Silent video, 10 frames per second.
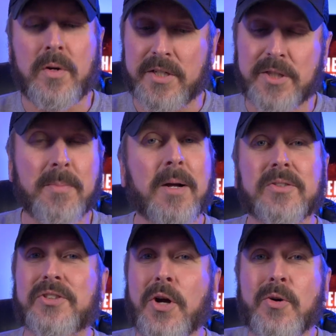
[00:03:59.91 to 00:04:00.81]
It
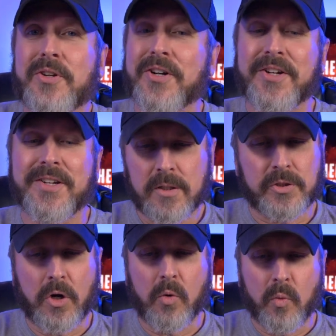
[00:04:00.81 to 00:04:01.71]
smells so good.
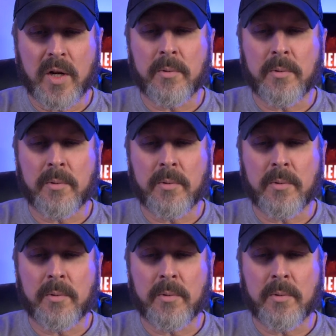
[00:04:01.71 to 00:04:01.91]
So what